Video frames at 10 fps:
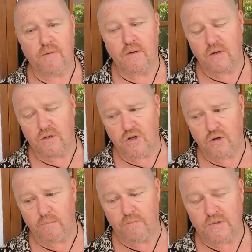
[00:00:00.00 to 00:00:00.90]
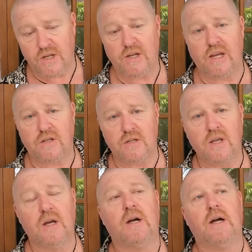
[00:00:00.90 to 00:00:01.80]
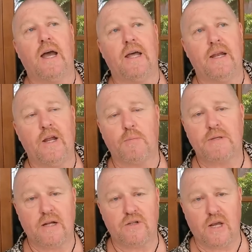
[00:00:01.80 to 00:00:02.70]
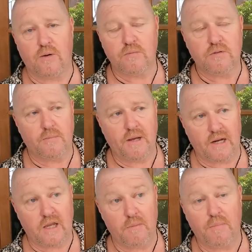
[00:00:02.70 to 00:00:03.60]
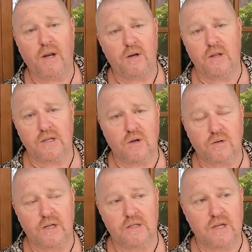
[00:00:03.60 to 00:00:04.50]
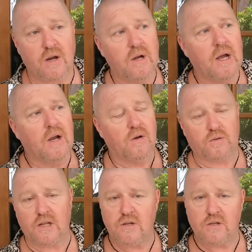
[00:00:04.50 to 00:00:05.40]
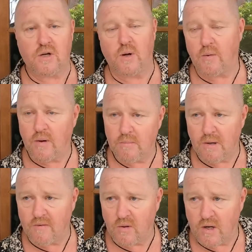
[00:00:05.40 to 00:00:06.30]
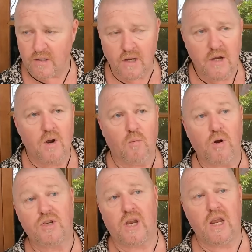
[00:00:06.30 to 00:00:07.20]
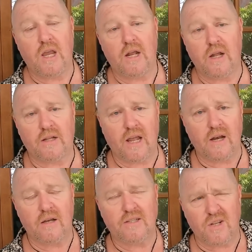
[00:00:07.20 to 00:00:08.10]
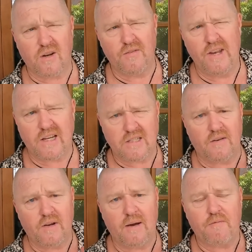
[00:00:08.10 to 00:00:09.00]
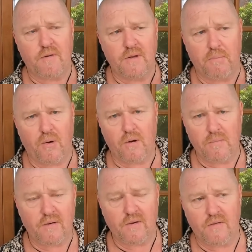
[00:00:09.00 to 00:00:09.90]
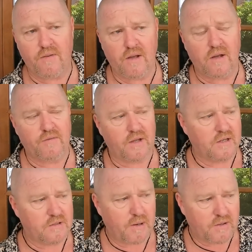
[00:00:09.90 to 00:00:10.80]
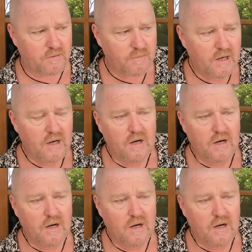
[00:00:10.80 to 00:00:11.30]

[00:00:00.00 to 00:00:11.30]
YouTube suggestions, and it helps our channel to be able to keep bringing you this content. So look, this was a quick one, a bit of a look at what you can get at that sort of next level up from the bottom level of the spectrum.